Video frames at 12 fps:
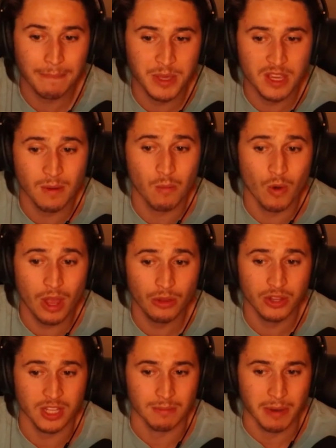become
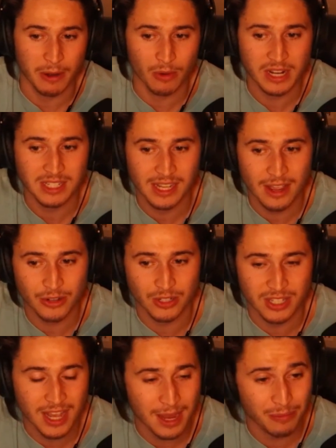wealthy by renting out your
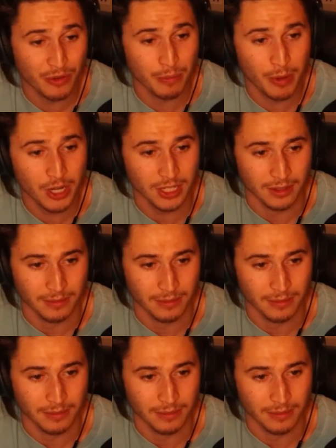time for money.